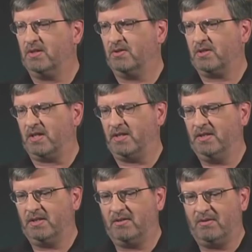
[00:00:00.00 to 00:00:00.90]
what looked like the
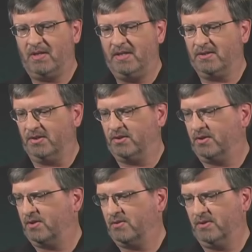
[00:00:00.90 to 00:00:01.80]
end of the horizon. You
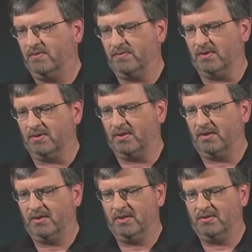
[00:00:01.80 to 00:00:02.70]
couldn't go any further, and
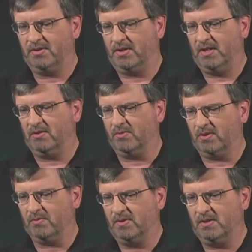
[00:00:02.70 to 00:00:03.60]
I couldn't understand
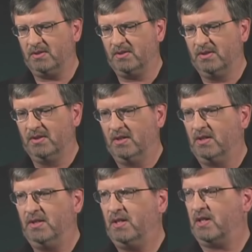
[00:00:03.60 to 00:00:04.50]
what it was.
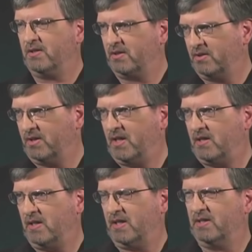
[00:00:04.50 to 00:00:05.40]
And yet I could look
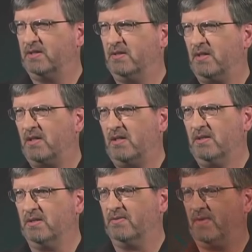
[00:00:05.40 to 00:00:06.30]
out, and I could see all this